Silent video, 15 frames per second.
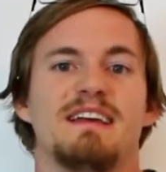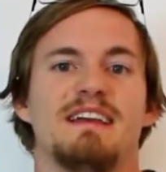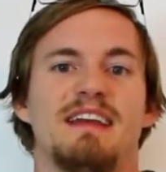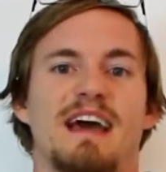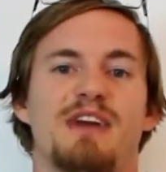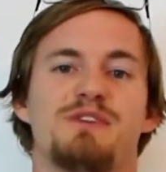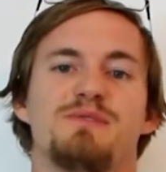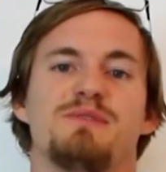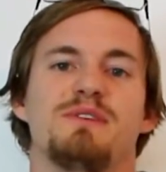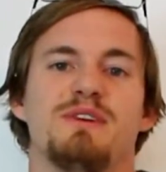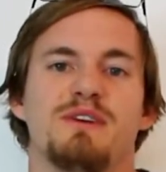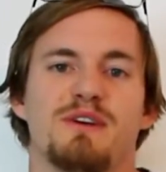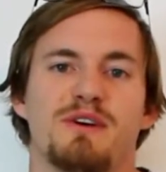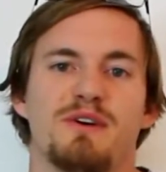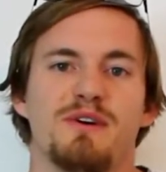naturally
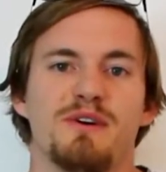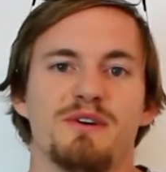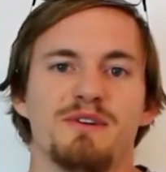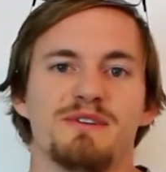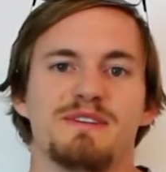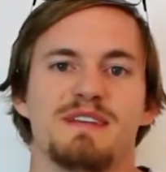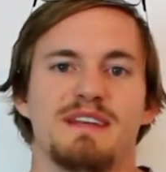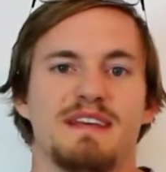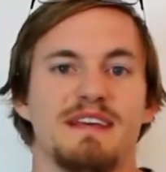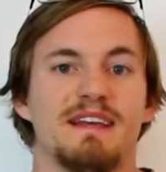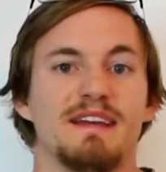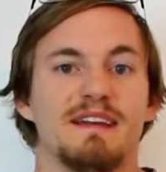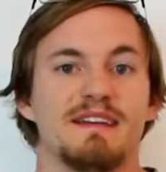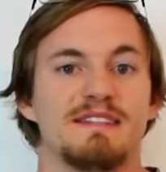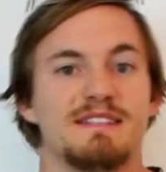occurs
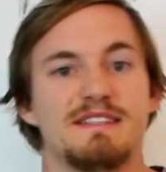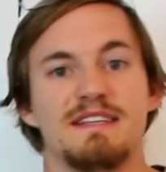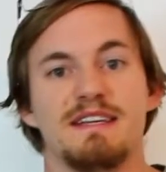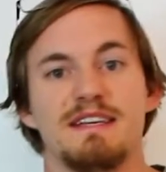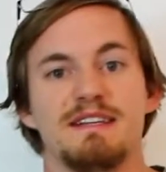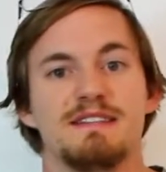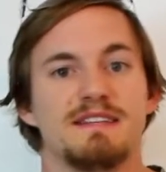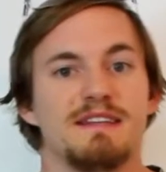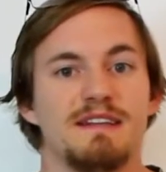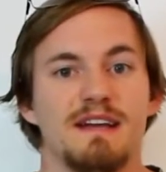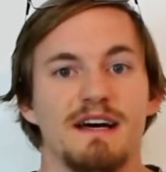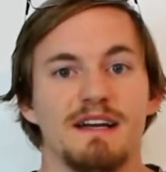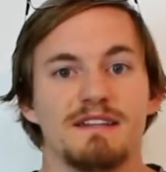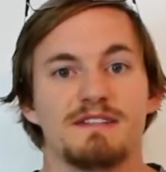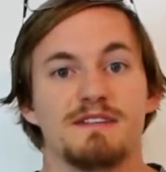in seeds and
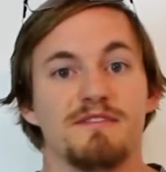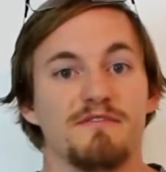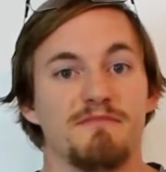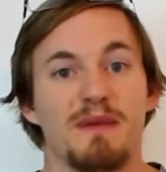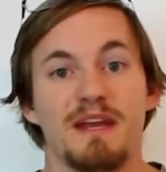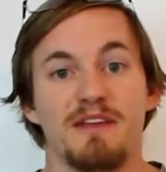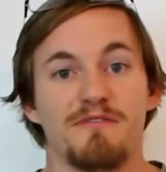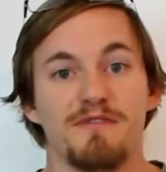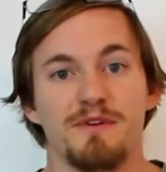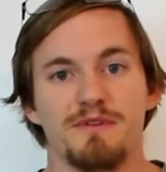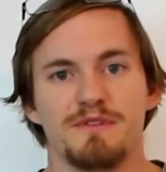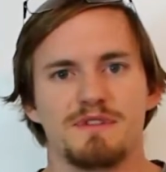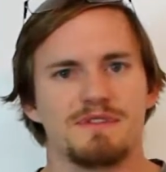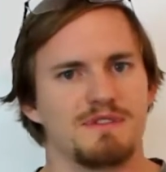nuts of many fruits,